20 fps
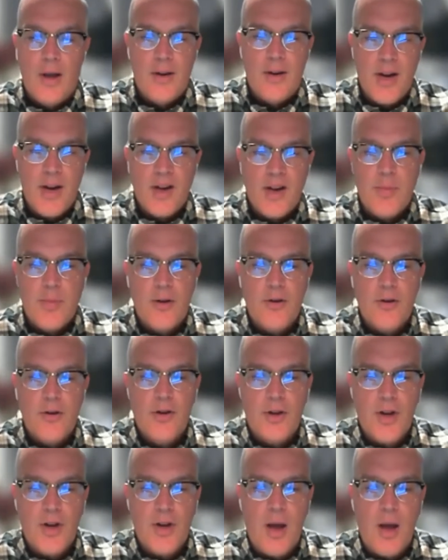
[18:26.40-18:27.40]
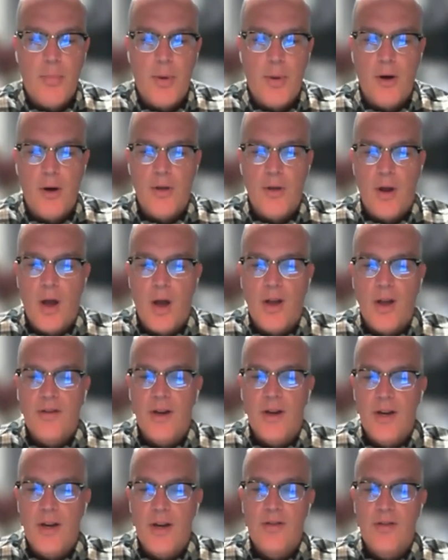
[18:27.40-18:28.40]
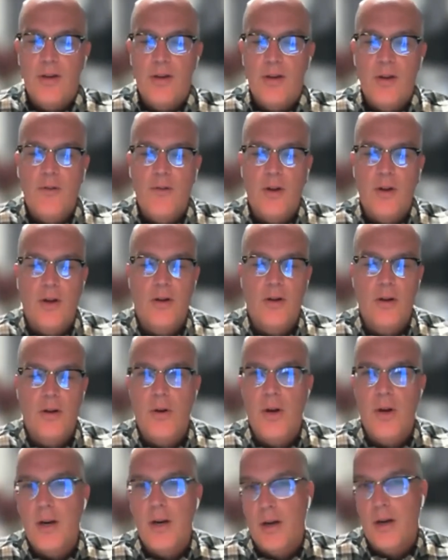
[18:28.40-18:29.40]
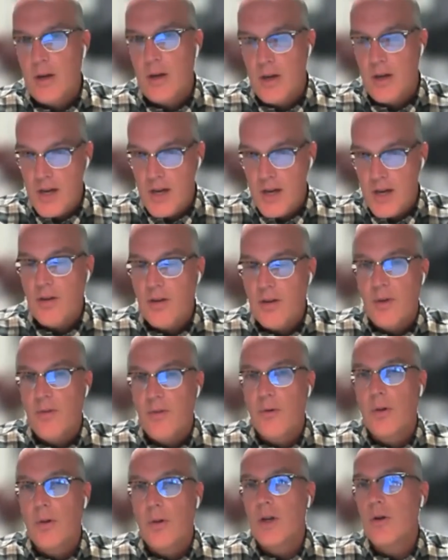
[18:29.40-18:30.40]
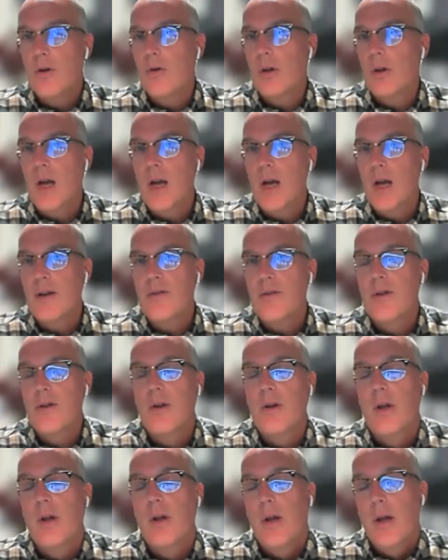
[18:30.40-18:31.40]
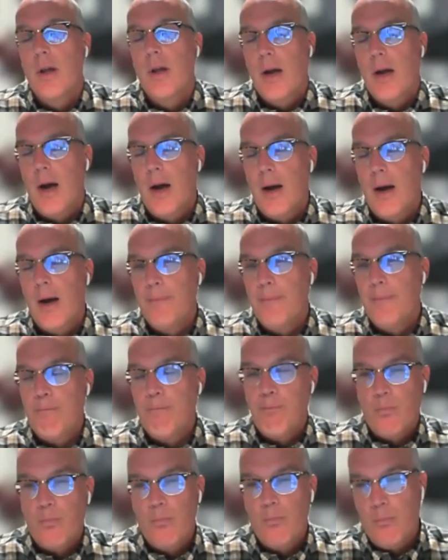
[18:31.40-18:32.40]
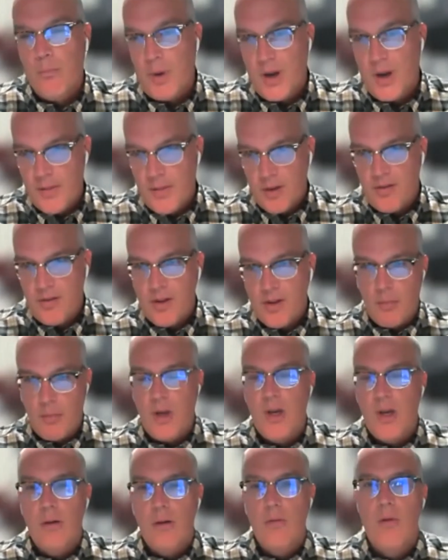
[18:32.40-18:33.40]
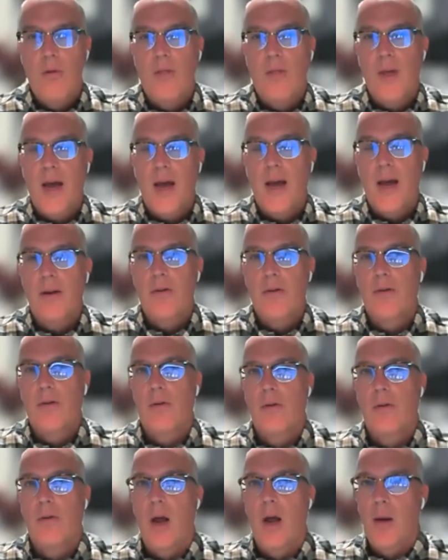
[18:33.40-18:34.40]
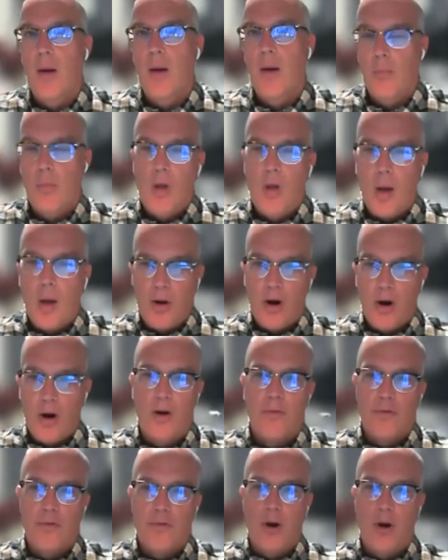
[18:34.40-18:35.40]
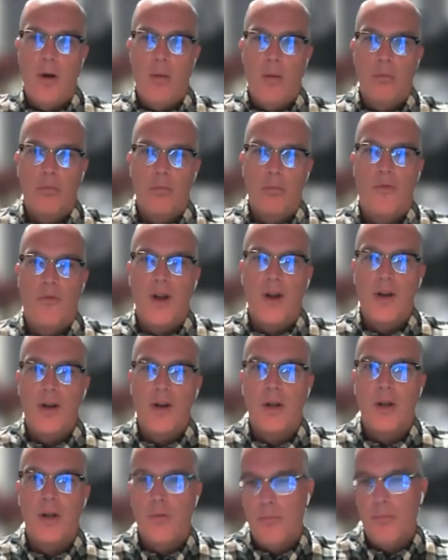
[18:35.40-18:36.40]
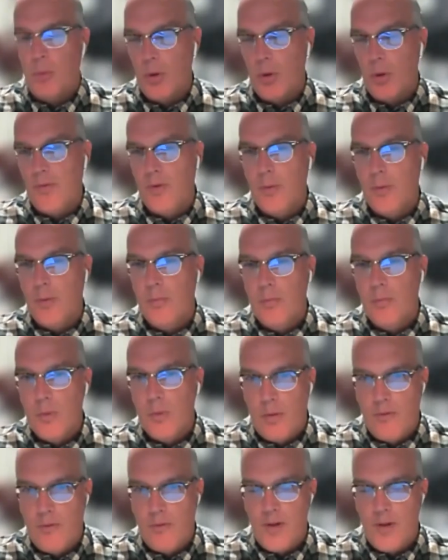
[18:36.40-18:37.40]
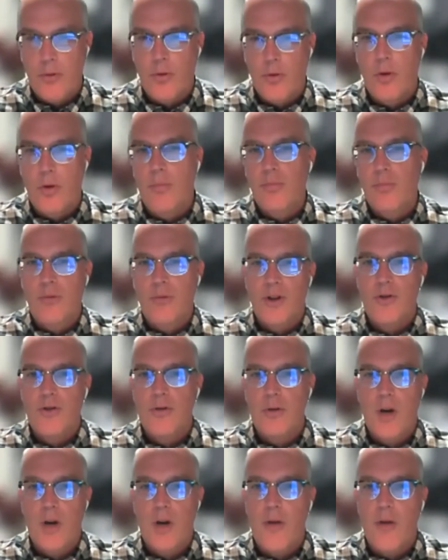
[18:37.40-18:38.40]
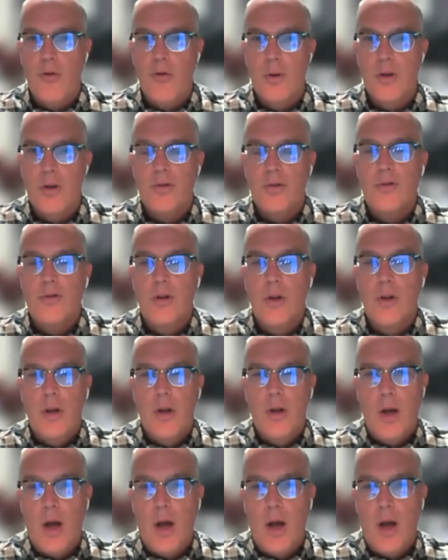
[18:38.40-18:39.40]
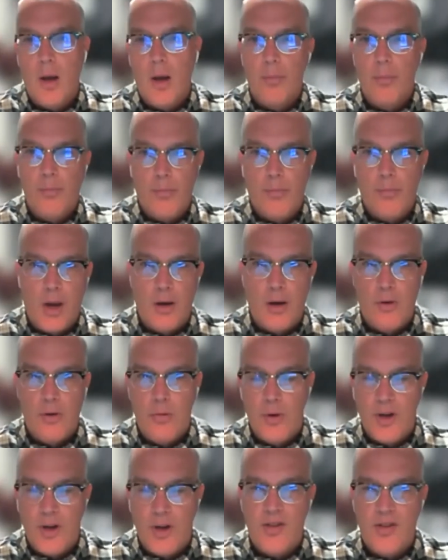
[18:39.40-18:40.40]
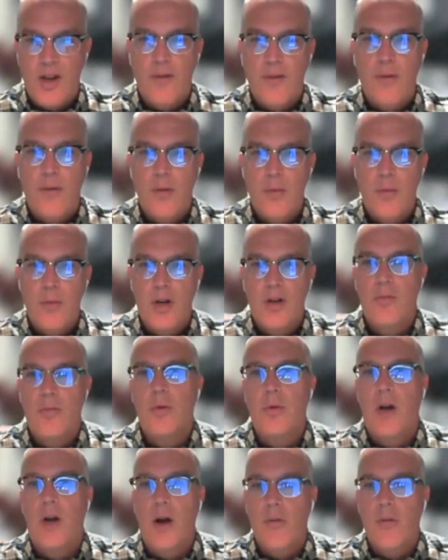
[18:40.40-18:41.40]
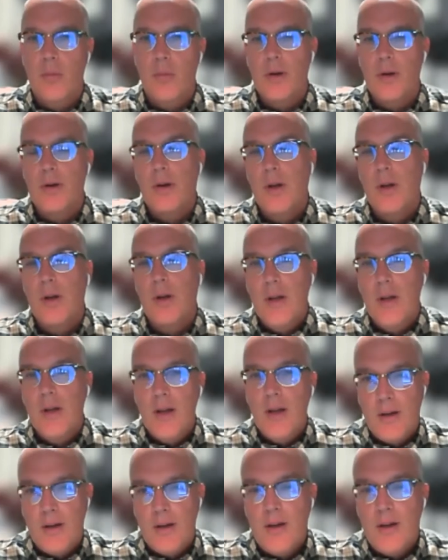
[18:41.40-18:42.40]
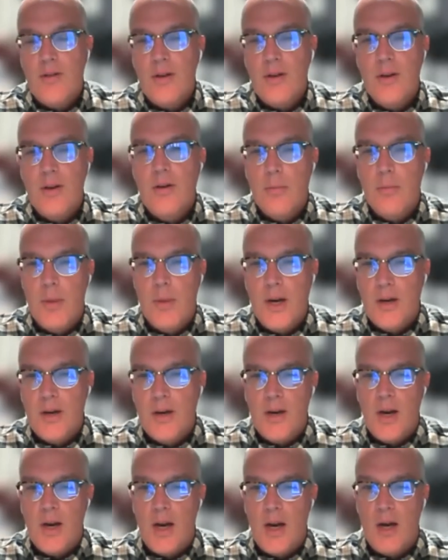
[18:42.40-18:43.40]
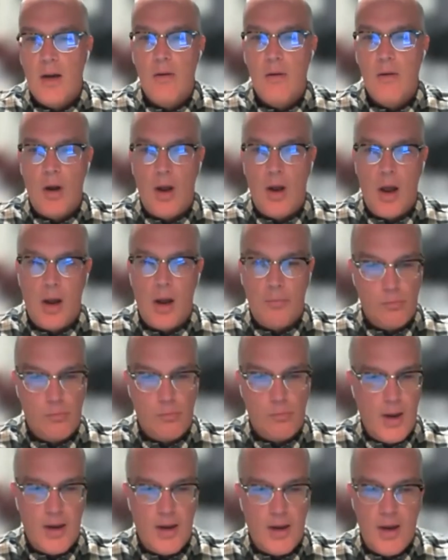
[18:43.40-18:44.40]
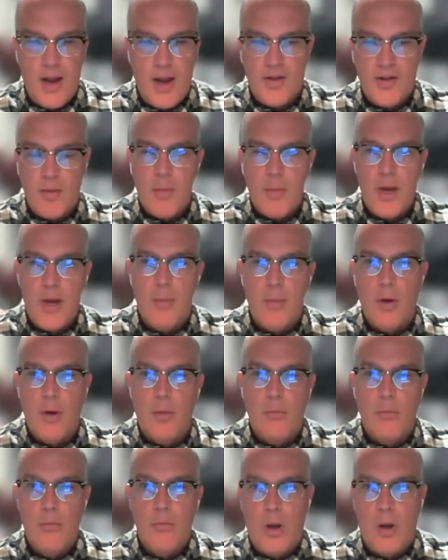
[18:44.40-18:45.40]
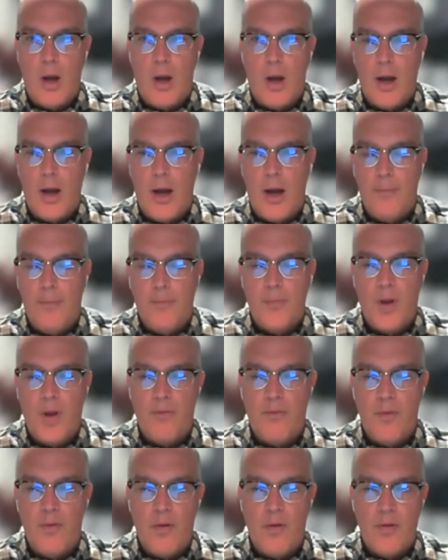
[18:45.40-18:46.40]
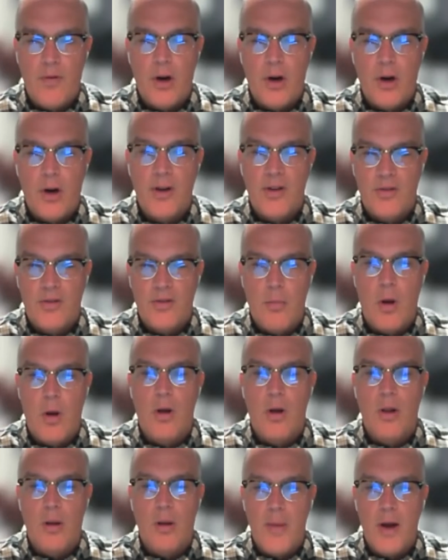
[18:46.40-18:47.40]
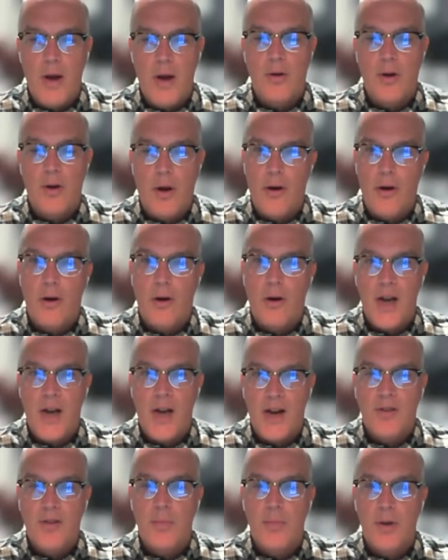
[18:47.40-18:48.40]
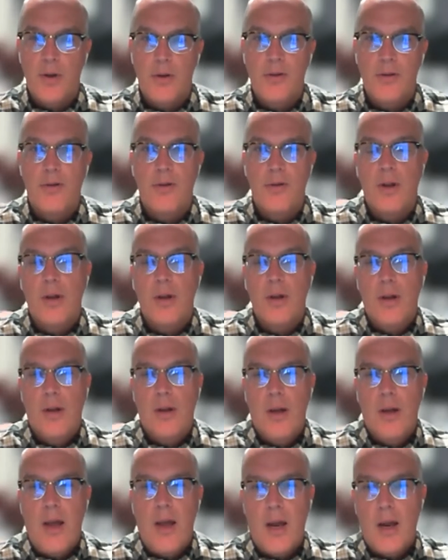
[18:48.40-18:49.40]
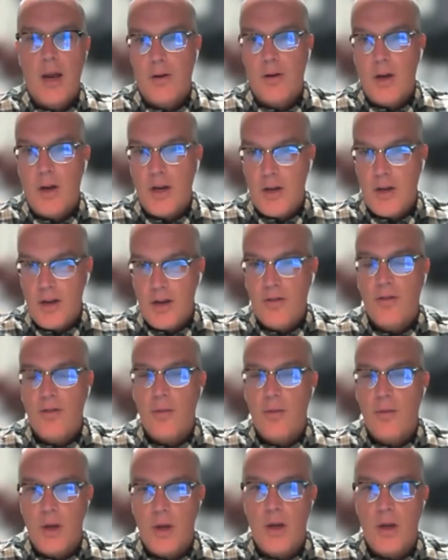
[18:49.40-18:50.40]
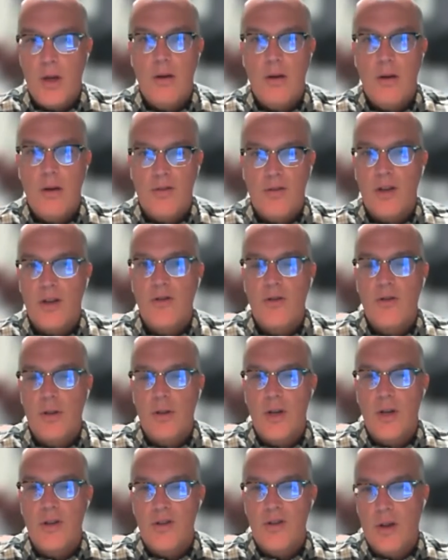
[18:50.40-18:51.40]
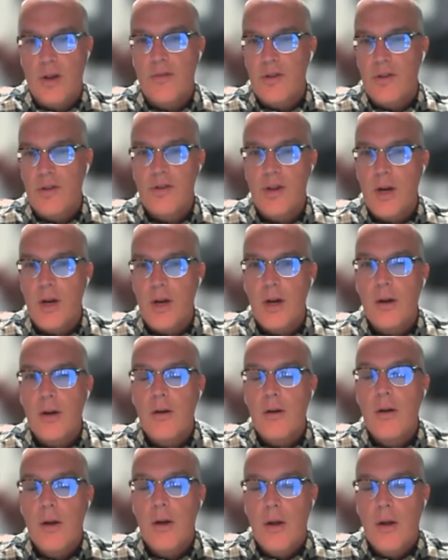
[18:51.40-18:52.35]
Taxpayers should not bear the cost to any significant degree, and it needs to be fully utilized. By this, I mean that apart from funding, both from federal, provincial governments, and to an extent from the municipal government, it does need to maintain, as a minimum, a very small amount on our tax bills. And it needs to be essentially self-sustaining.